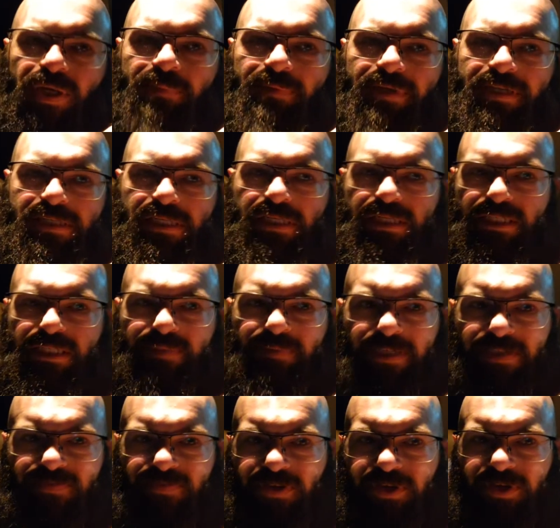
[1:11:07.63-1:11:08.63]
a business
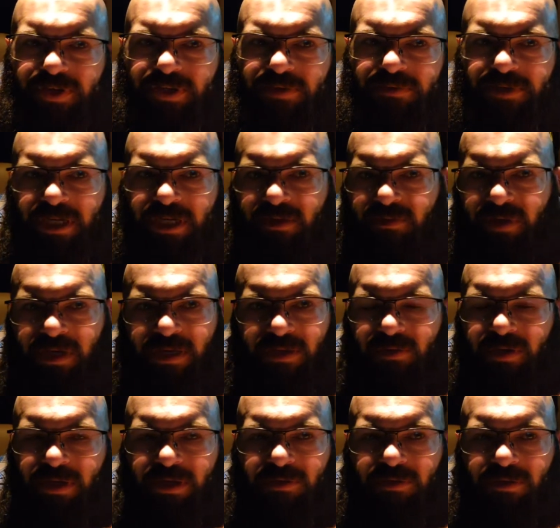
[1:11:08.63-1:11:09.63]
expense for YouTube channel. I
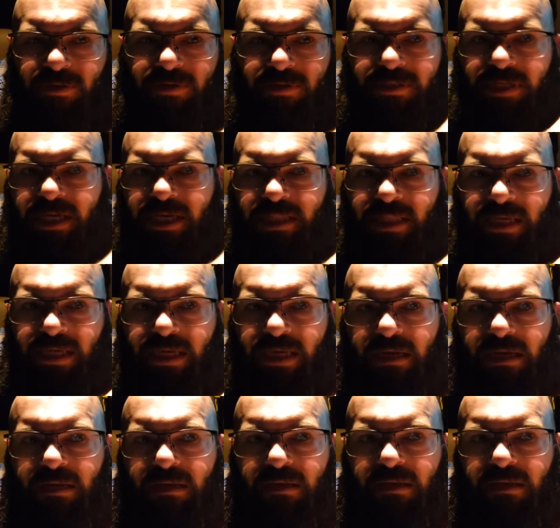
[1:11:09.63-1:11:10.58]
don't understand that.